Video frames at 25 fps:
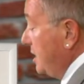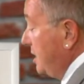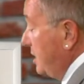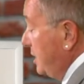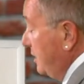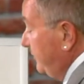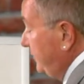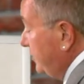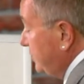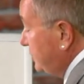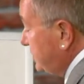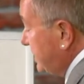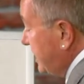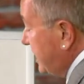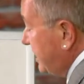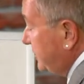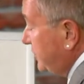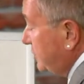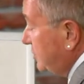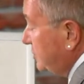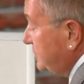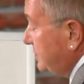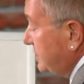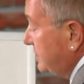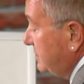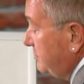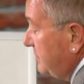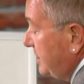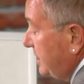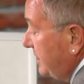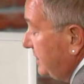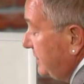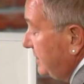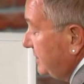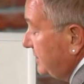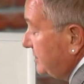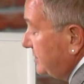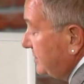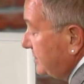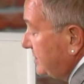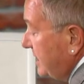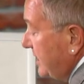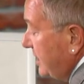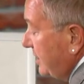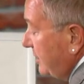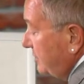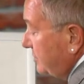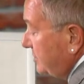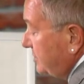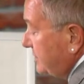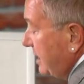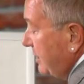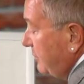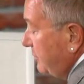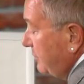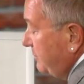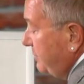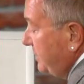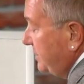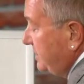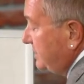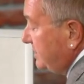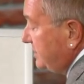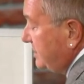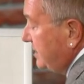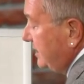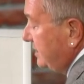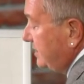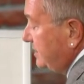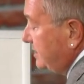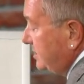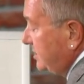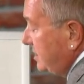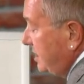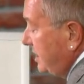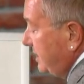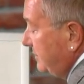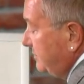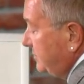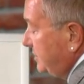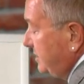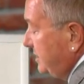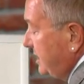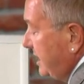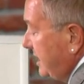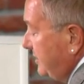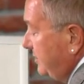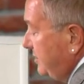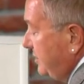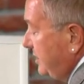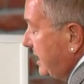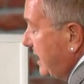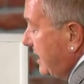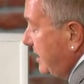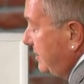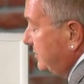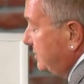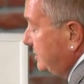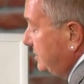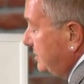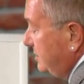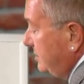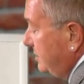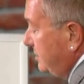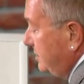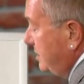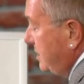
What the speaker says: if you take those immediate sales, that would be 6 times 10,000,